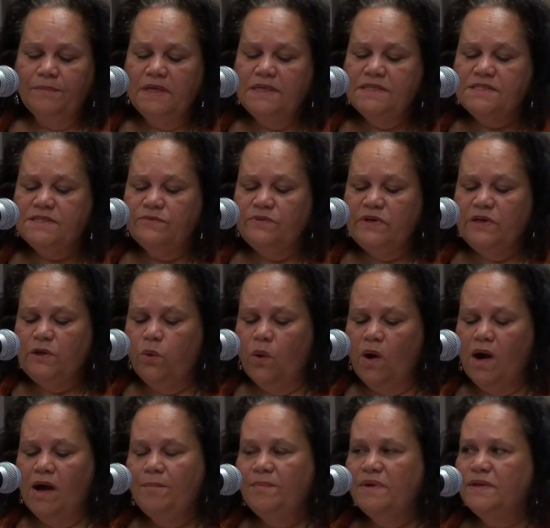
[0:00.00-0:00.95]
is the
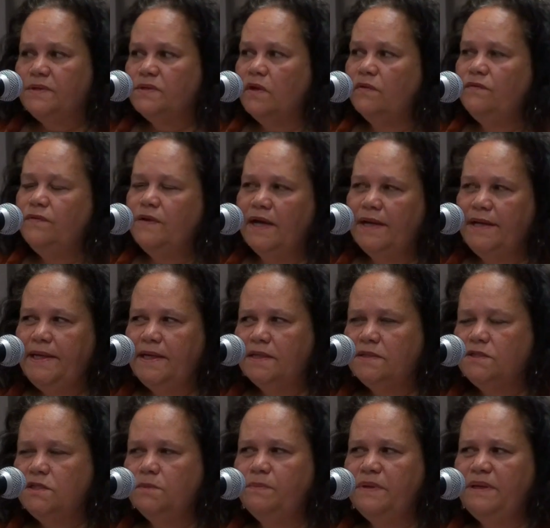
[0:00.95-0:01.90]
requirement of
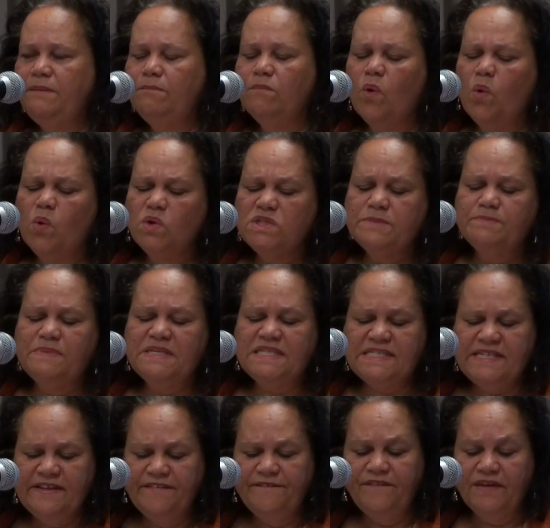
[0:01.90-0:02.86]
Gadiya to be more
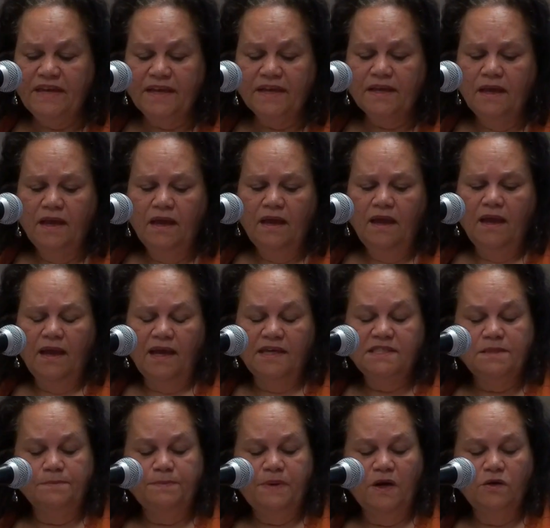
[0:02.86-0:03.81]
specific
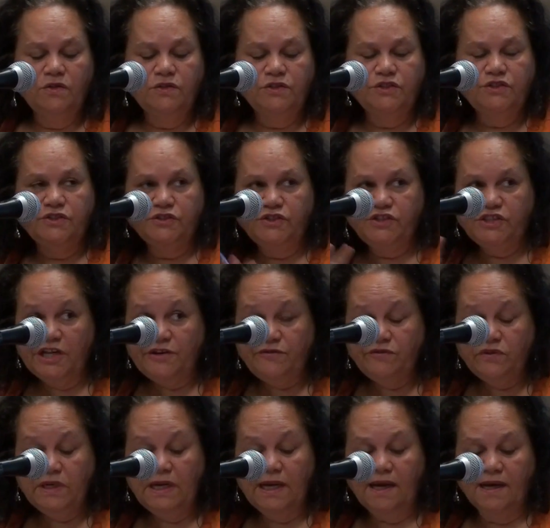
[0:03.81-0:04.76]
as opposed to
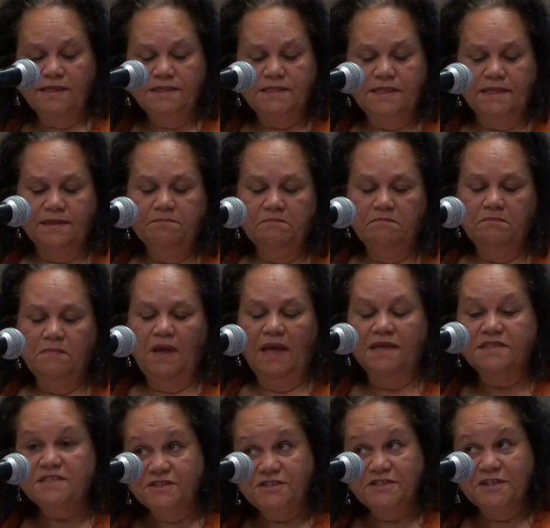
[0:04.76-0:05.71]
generalising,
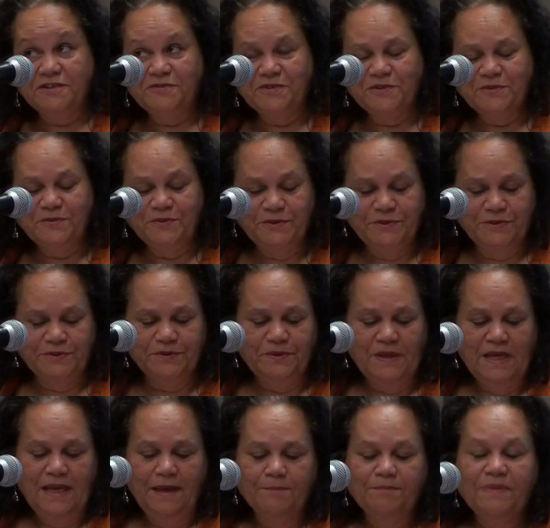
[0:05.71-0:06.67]
as a general rule,
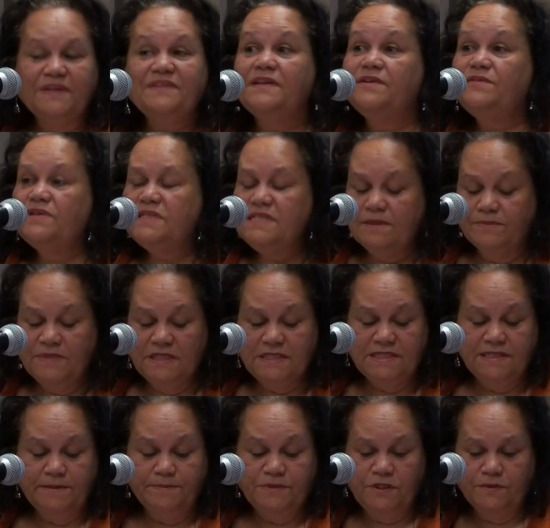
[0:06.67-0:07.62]
but there are some
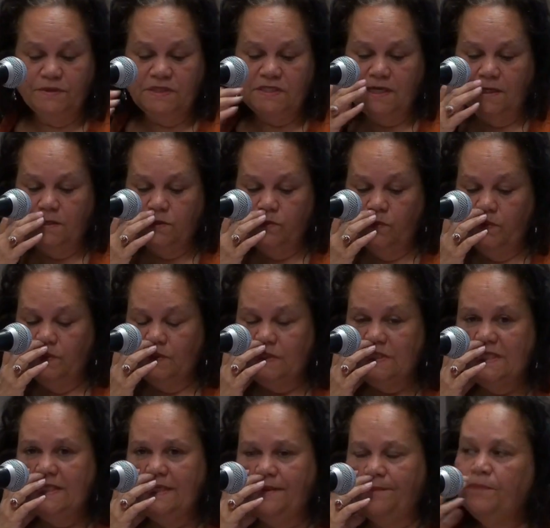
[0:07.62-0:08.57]
exceptions, as we will
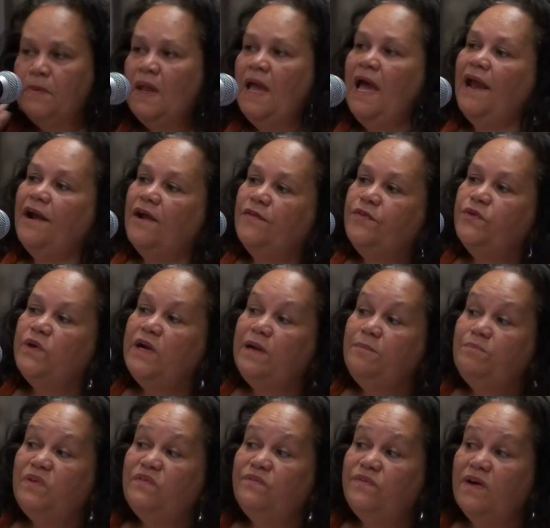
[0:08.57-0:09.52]
see. And I thought
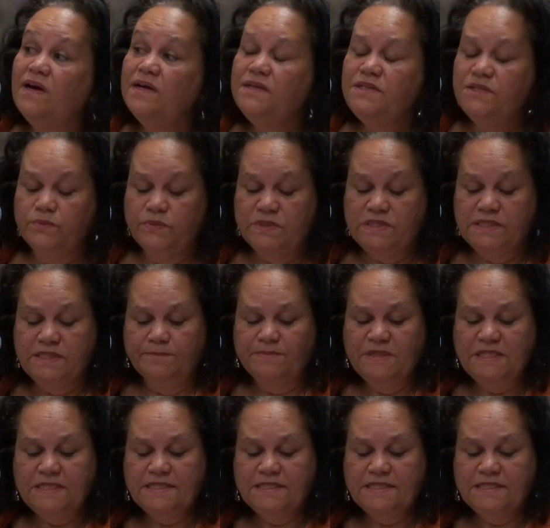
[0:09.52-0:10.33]
I'd provide you with some